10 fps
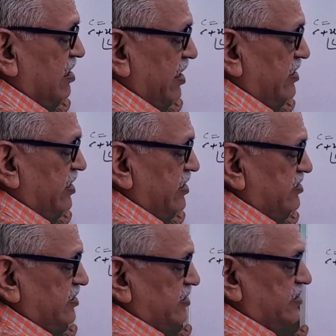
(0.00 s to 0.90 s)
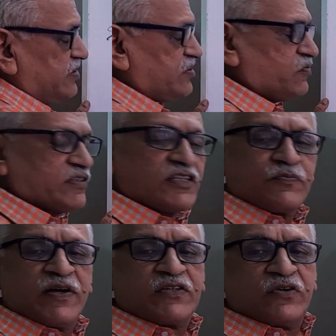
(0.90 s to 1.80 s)
and then its integration with
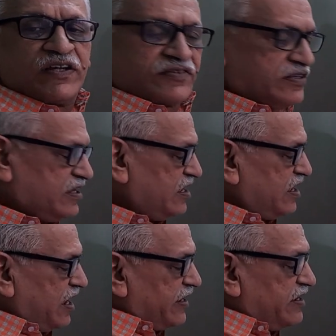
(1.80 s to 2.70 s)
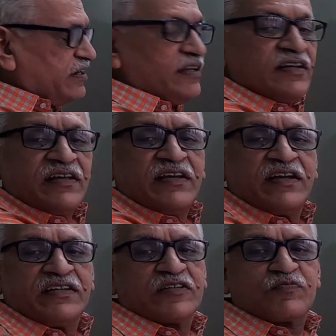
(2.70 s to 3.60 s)
respect to x. Again, here
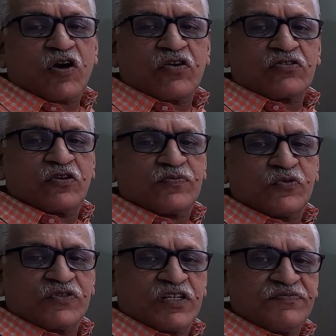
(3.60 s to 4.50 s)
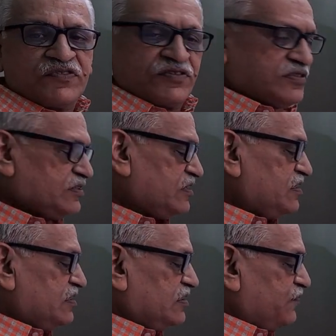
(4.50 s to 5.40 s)
it is a product of two terms.
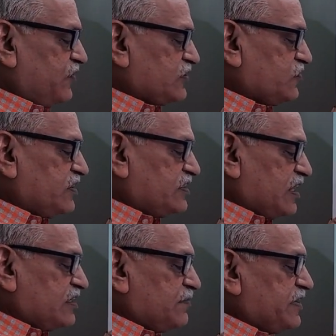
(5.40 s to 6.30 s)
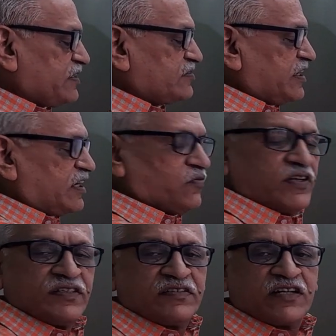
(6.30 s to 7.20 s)
The first one is algebraic, second
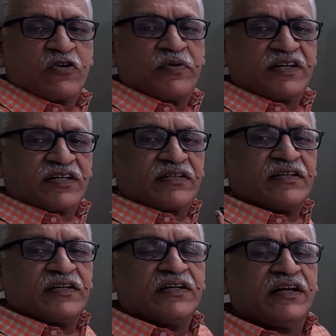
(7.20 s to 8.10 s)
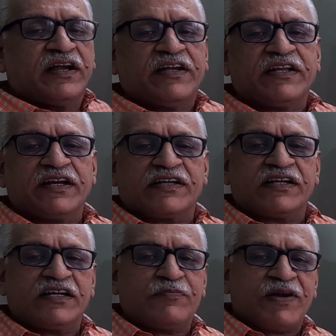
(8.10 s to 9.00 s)
one is trigonometric.
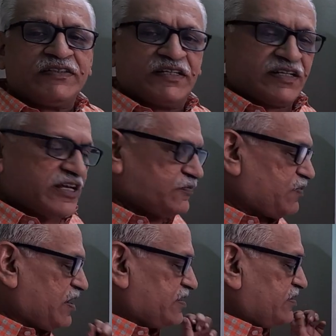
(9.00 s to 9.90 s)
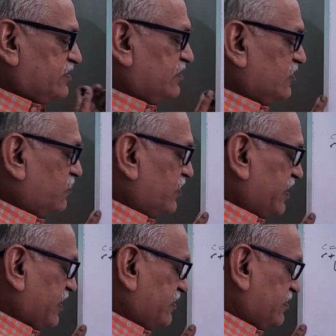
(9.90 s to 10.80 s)
Integrating it by generalized part, we
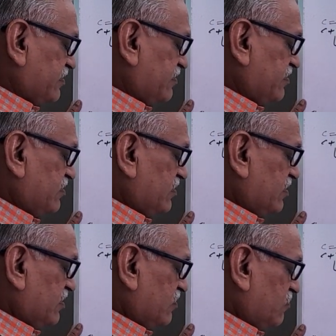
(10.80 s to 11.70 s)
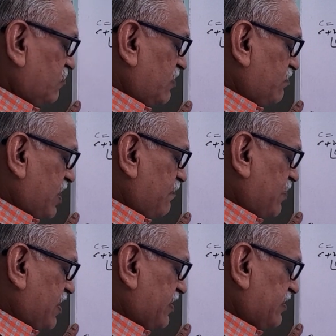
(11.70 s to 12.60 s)
get 1 by
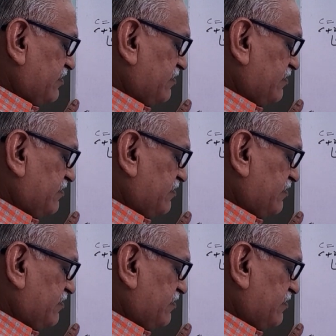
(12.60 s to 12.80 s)
pi,